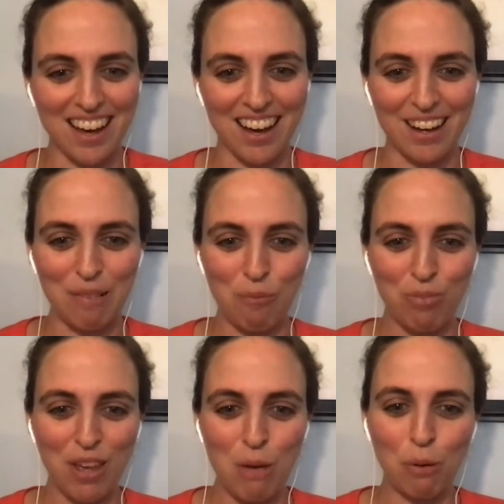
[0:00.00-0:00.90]

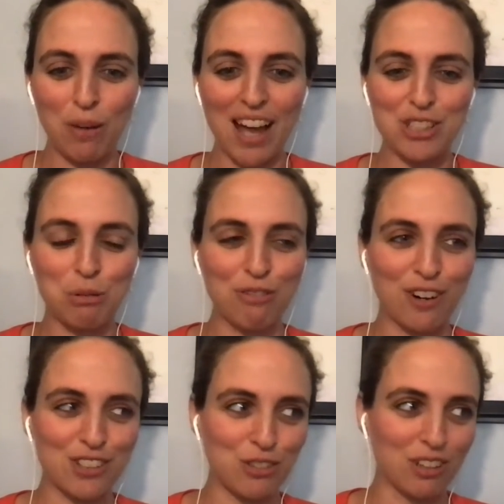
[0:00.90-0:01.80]
But we actually
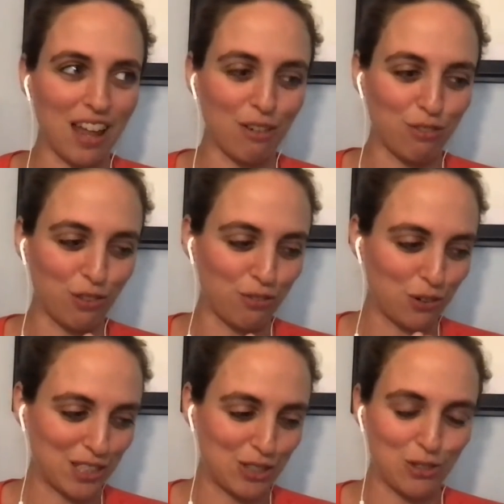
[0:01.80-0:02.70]
refer to a lot of the
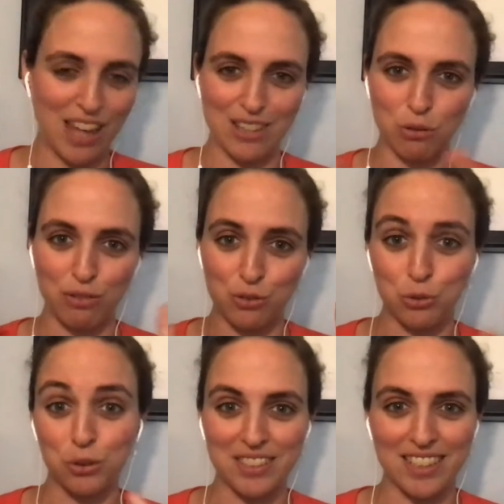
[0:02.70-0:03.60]
folks that do that as sort of
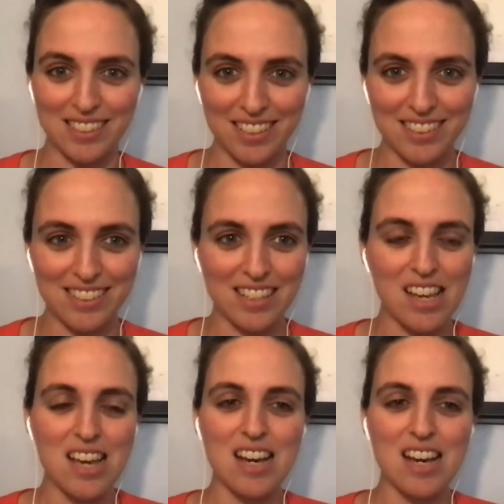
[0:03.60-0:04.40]
dual citizens.